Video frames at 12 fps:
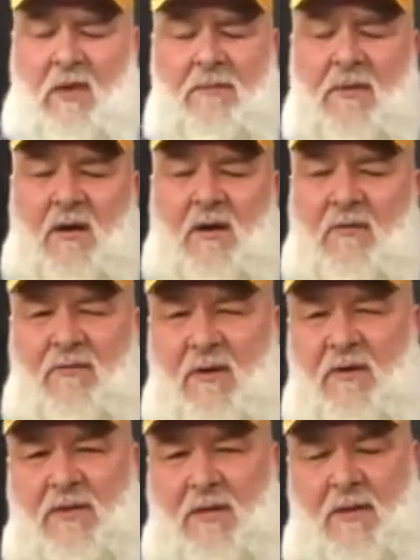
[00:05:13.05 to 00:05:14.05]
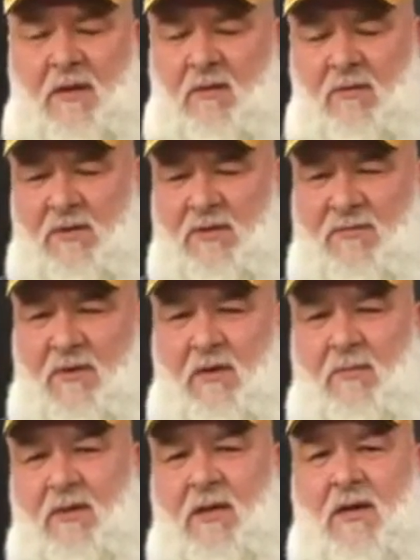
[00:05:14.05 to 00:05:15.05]
I'm not going to videotape that. No one gives a fuck
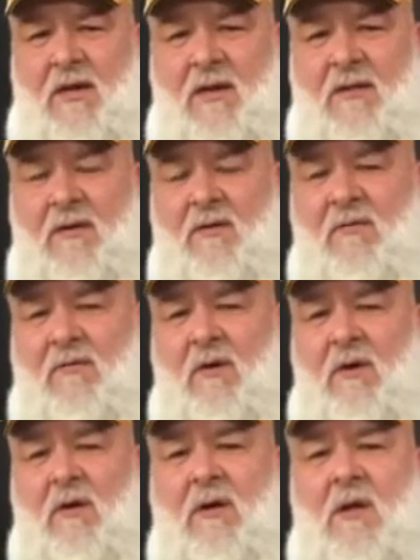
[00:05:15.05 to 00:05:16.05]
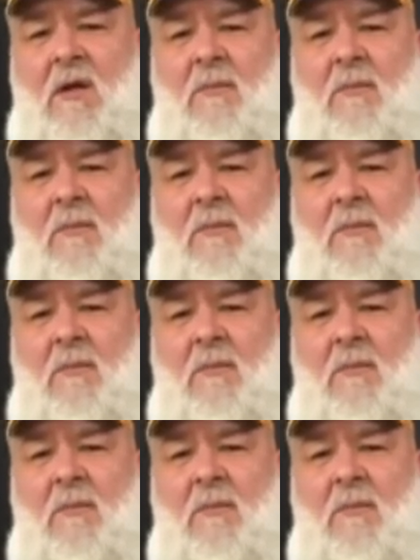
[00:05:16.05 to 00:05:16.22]
about that kind of thing overall.